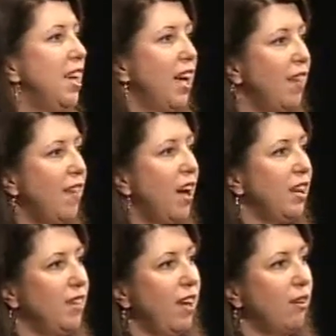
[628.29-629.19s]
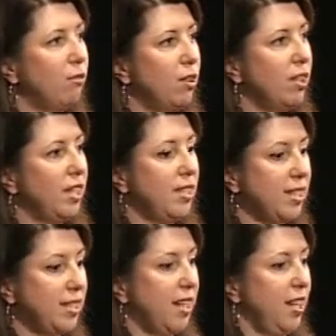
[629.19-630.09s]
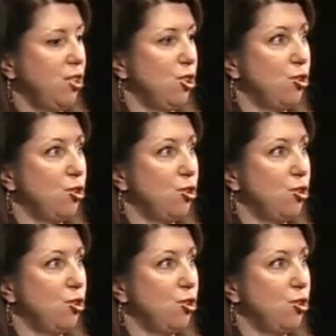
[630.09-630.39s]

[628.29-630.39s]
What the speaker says: and that really dictates your